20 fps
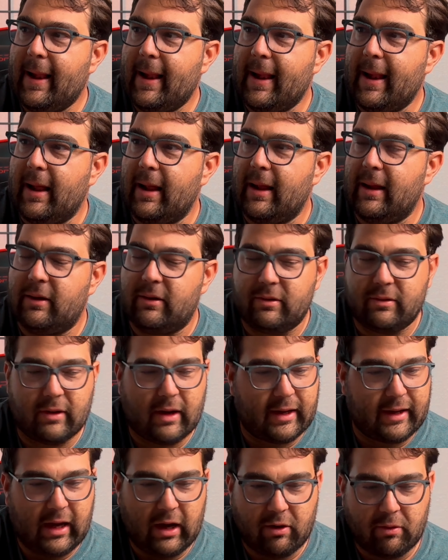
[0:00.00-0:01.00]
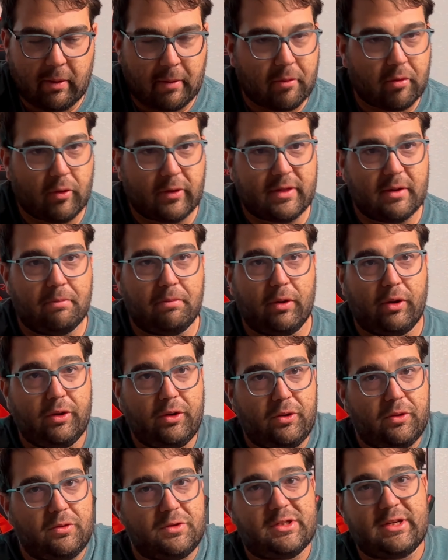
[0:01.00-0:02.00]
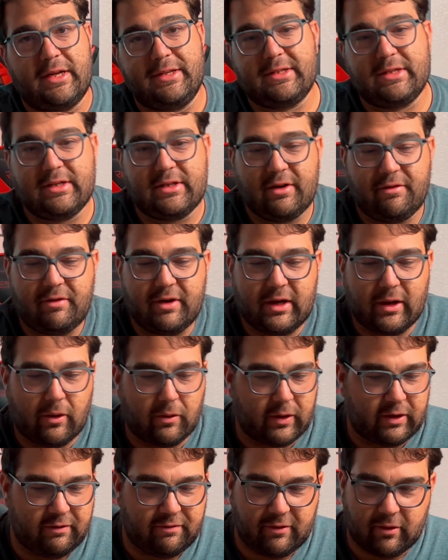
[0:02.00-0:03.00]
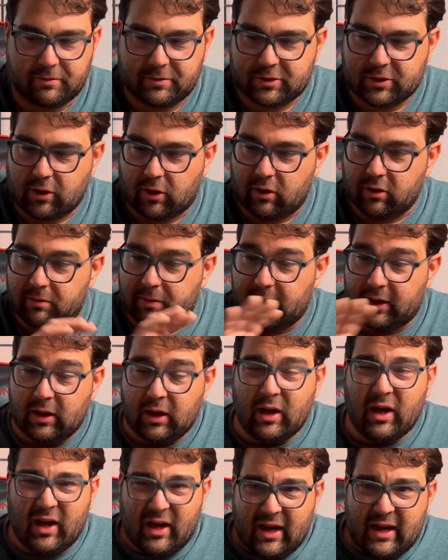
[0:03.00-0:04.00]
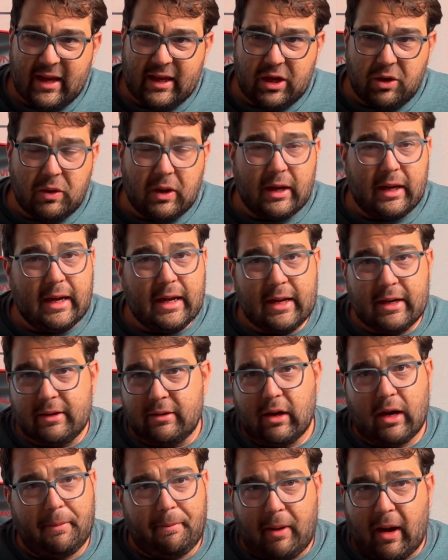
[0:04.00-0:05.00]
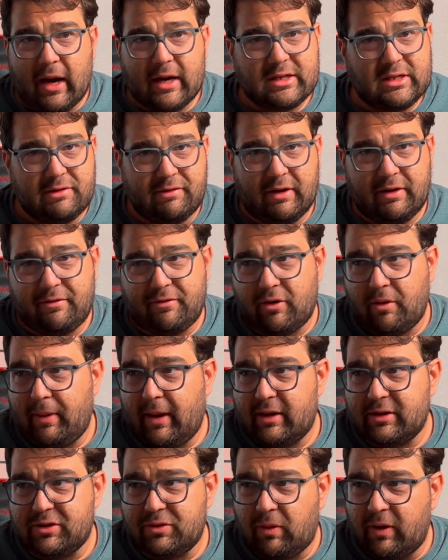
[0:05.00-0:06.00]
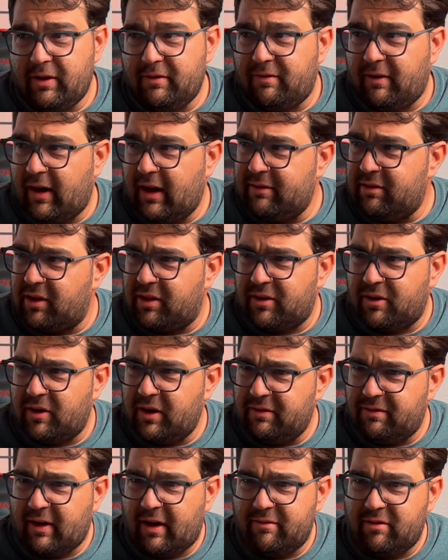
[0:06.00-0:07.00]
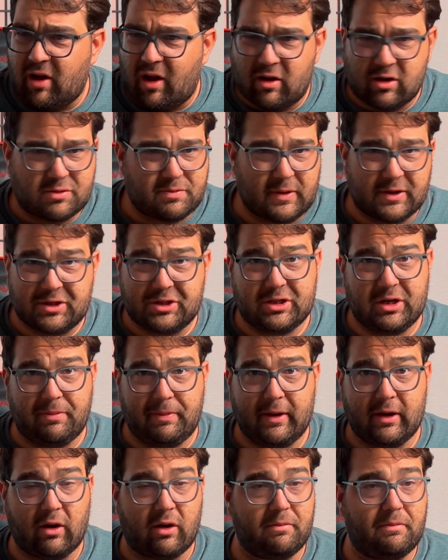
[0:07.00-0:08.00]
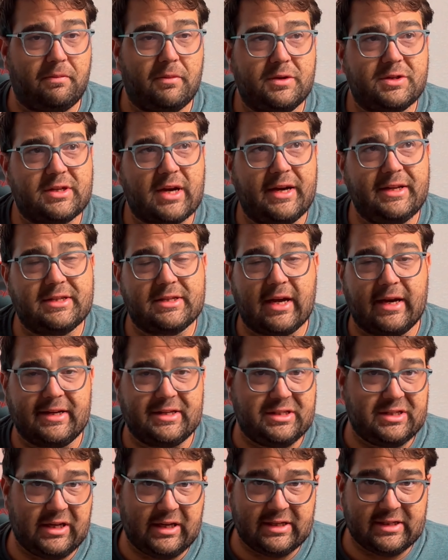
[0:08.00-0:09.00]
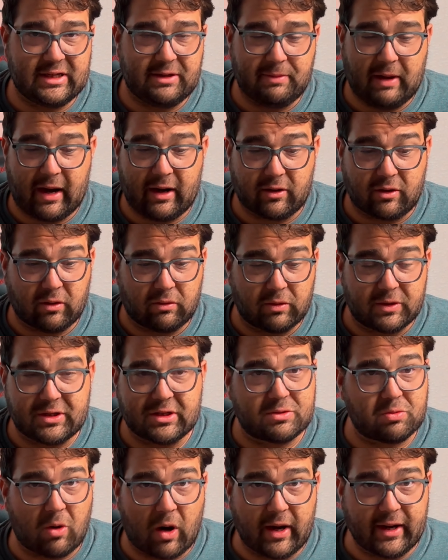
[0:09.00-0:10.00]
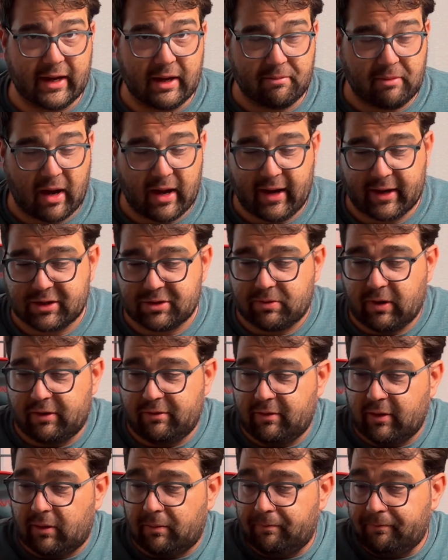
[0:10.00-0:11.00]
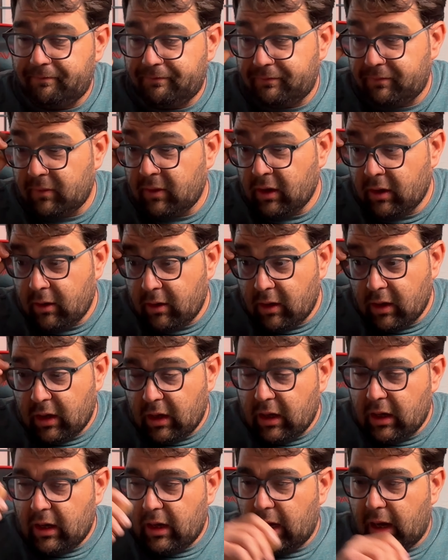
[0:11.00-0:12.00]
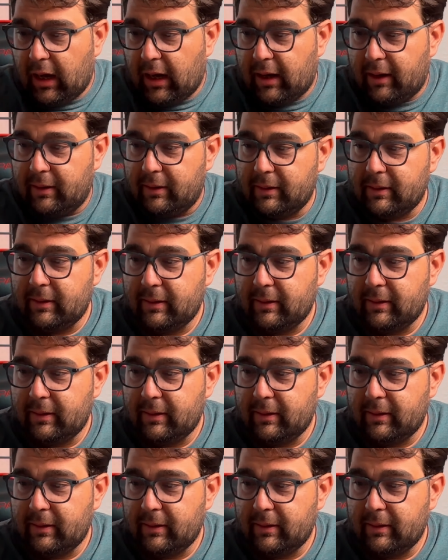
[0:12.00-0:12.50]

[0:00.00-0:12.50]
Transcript: I can't remember what the blue sensitivity only film's called, but you can get a box of it for about $25 to $35 plus shipping on sites like Z&Z Medical, which is where I get my X-ray film. Uh,